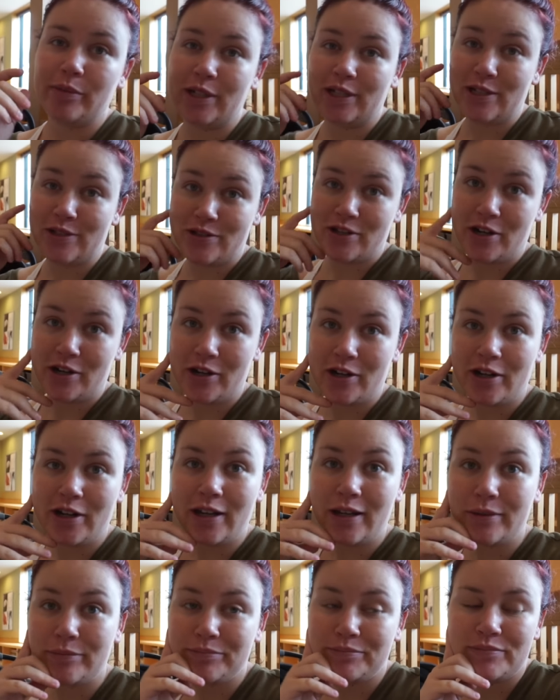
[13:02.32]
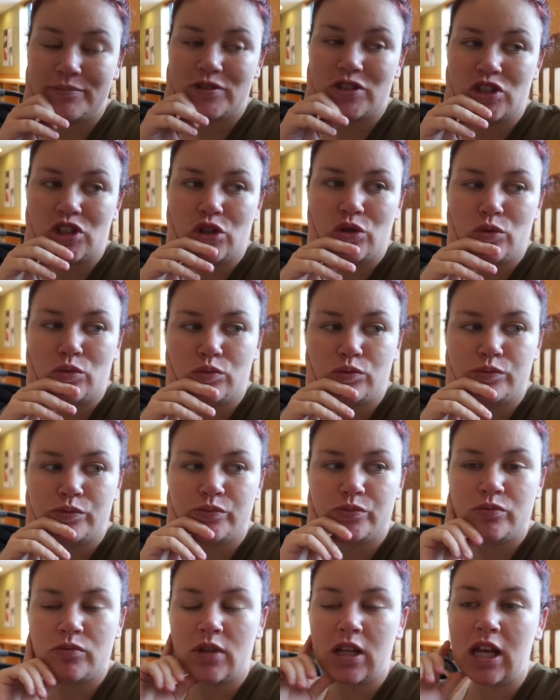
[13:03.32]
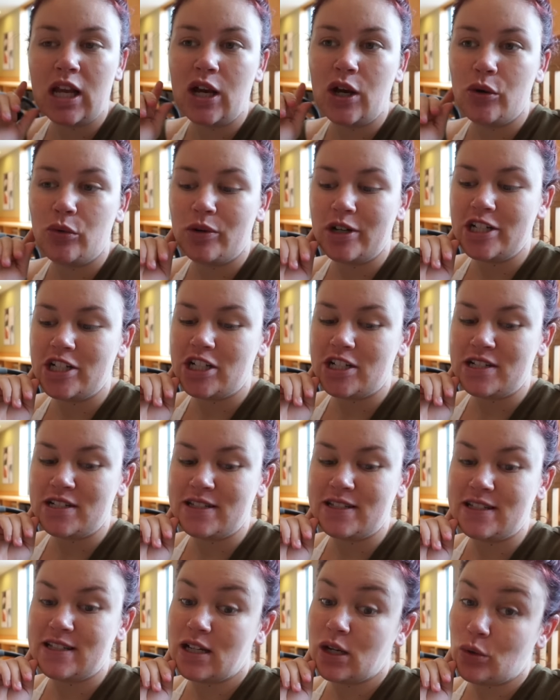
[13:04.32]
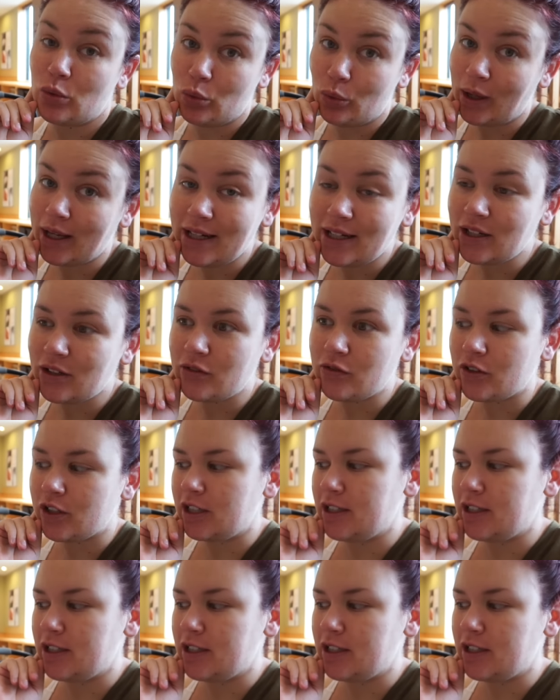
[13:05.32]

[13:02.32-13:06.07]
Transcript: but he's not here yet, so we're just waiting for